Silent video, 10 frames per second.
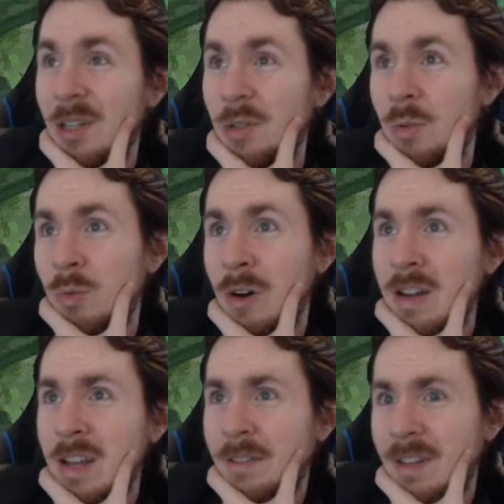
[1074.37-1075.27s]

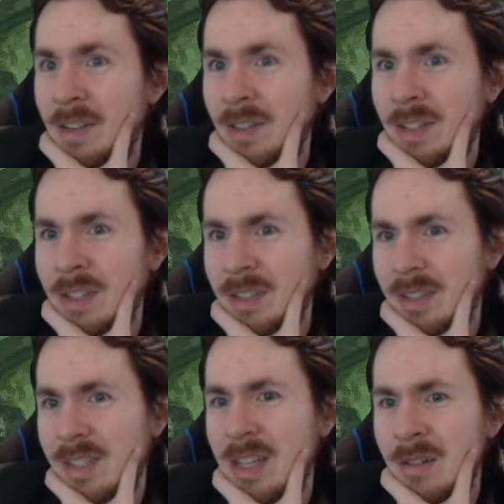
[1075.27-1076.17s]
1 out of 5 in
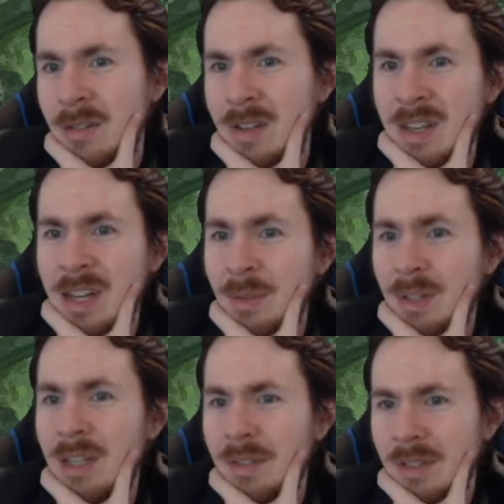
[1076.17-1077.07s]
standard, and I'm
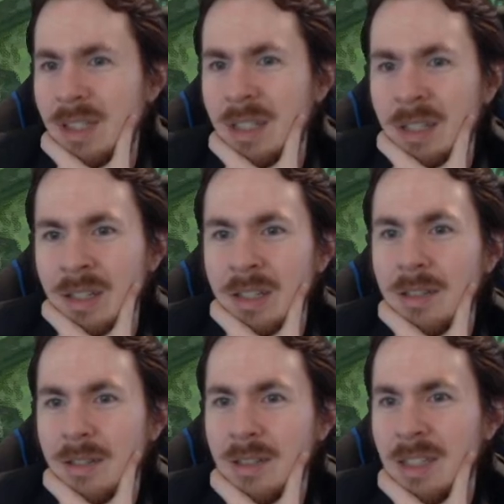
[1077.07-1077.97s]
going to even say like
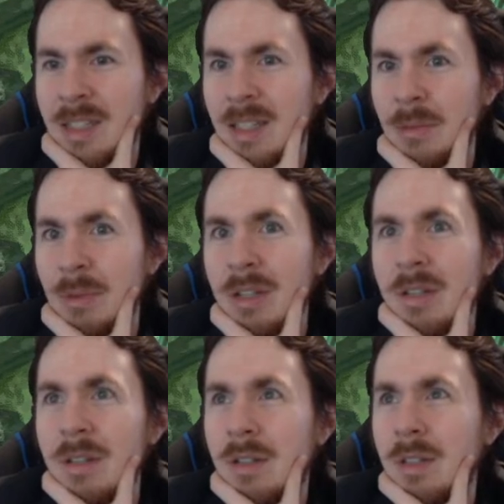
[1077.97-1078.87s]
in limited,